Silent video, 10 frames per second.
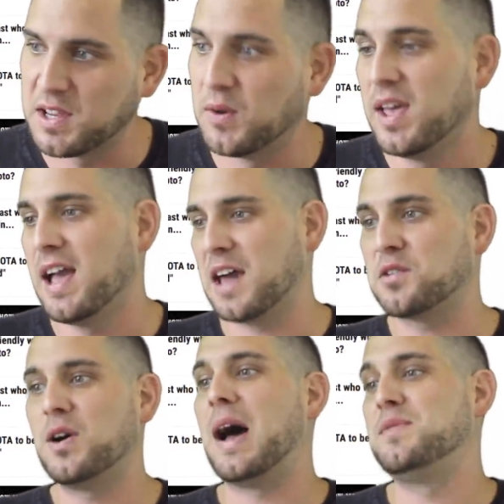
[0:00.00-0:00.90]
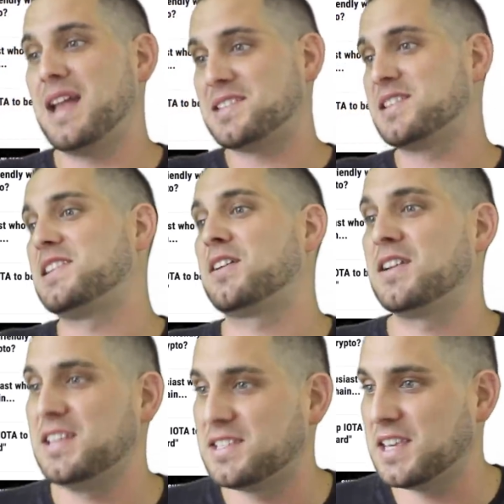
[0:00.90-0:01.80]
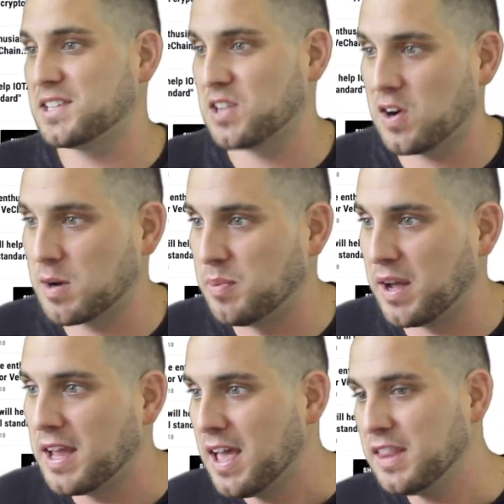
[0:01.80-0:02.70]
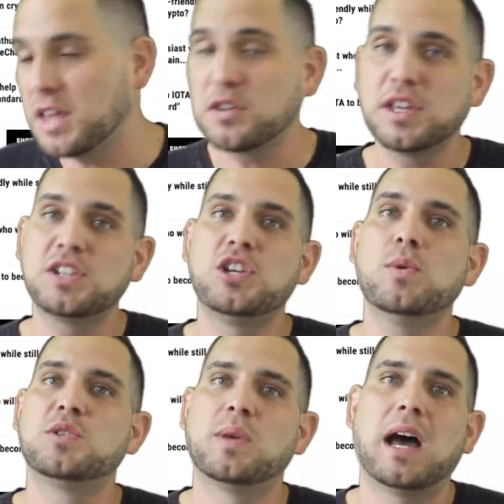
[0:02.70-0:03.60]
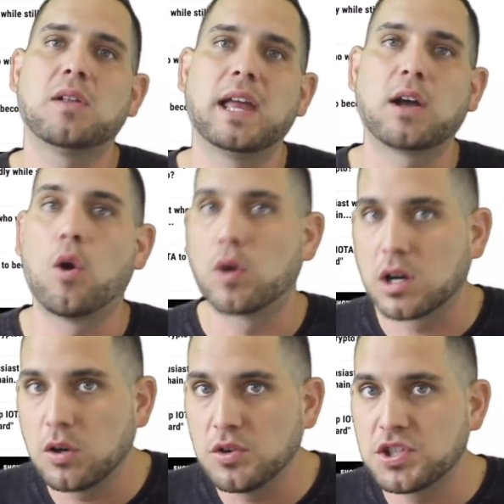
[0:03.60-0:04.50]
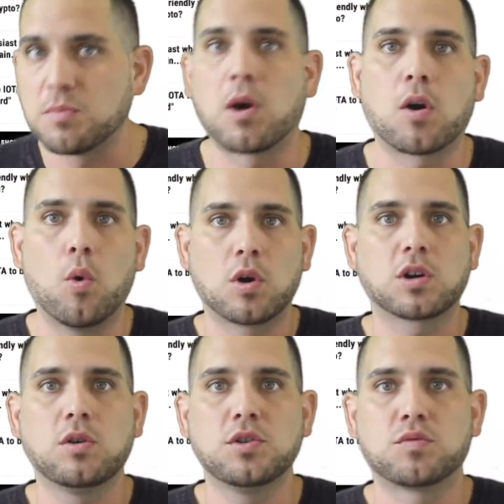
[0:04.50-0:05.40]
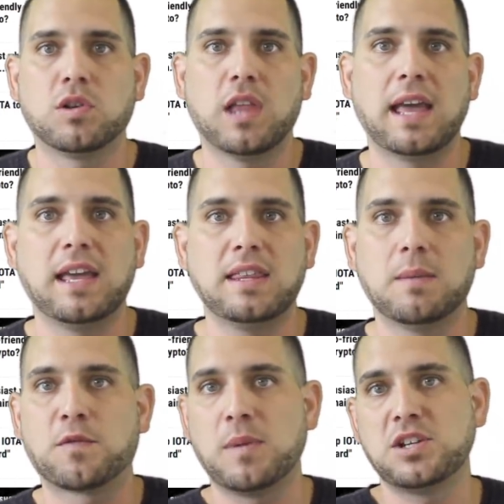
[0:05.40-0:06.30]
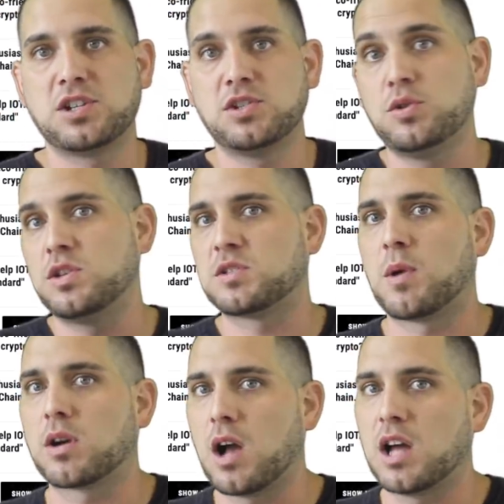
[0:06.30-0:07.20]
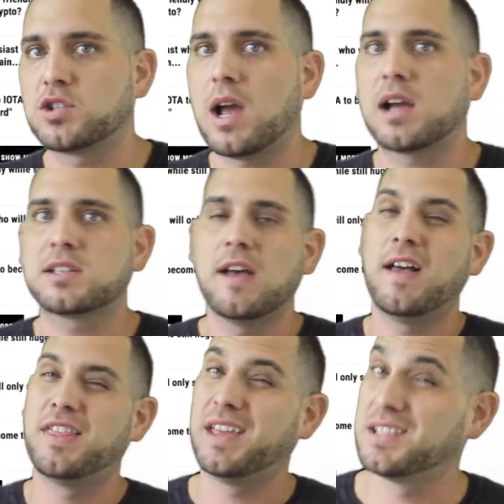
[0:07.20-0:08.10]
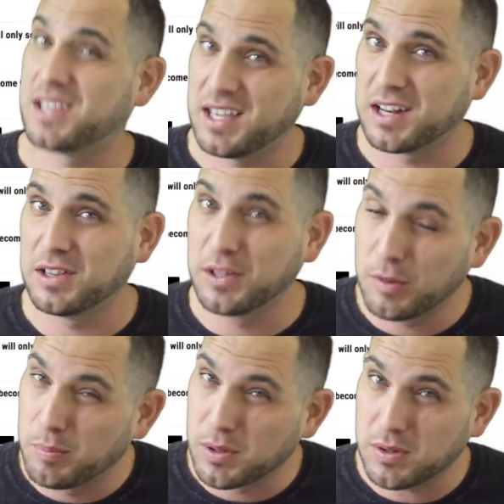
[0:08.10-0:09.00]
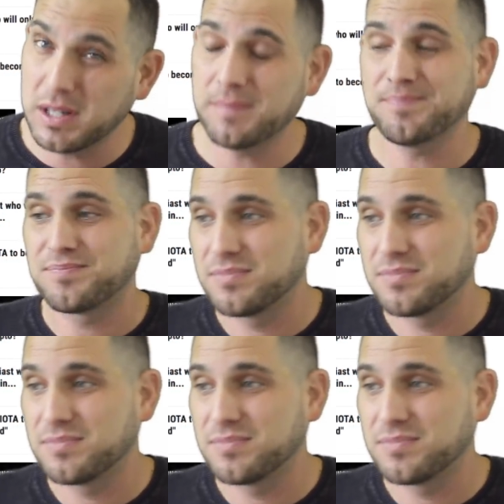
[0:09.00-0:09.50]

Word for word: So I don't know how necessary these things are, but the other thing too is without like oracles, smart oracles relaying the information to the smart contracts, things can get a little blurry.